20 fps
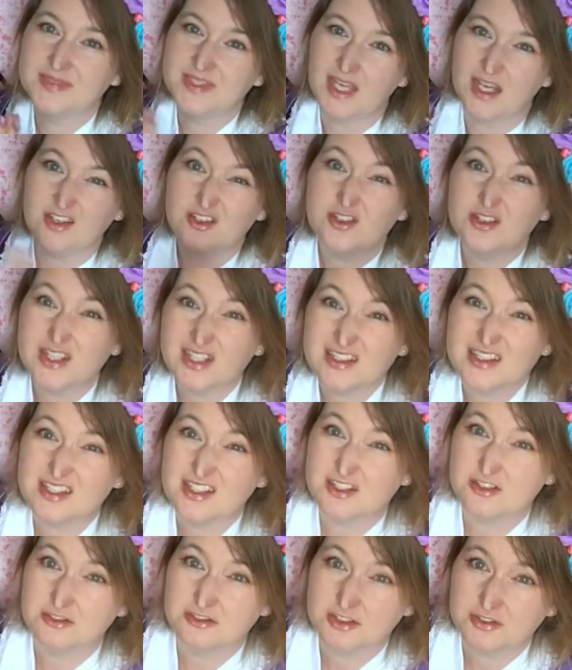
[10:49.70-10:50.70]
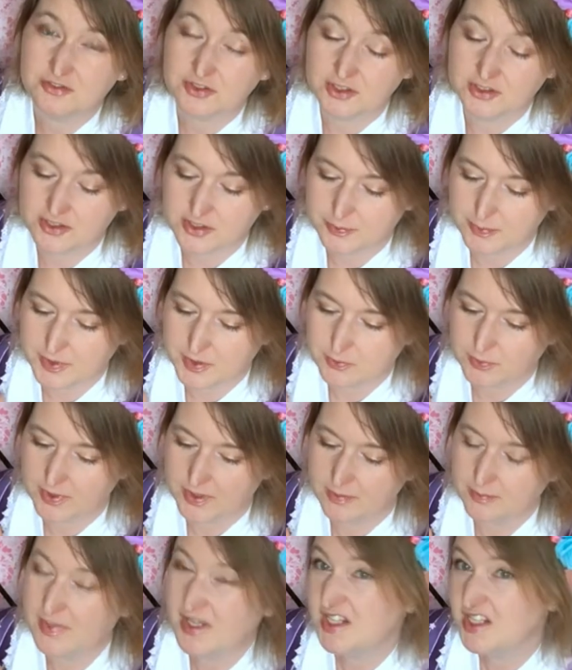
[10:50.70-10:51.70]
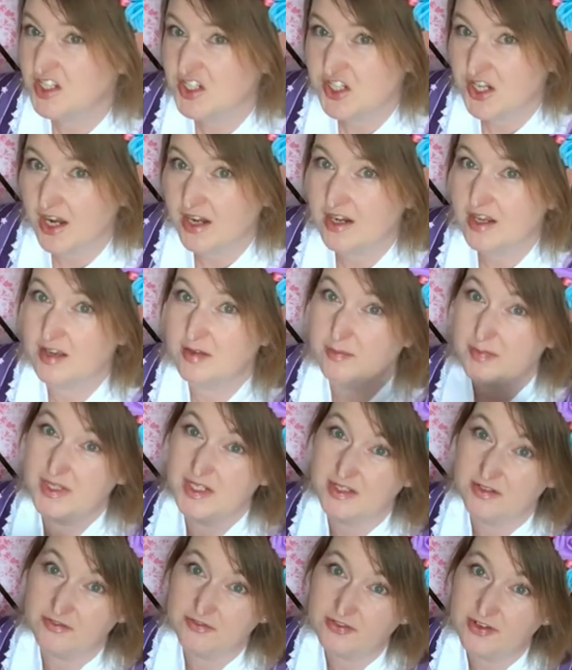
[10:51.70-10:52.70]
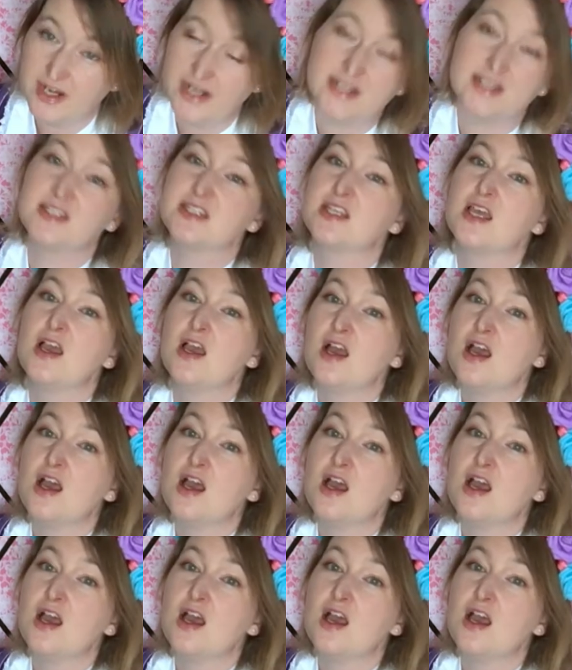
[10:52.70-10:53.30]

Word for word: yeah, you can see the difference between made in China and made in France.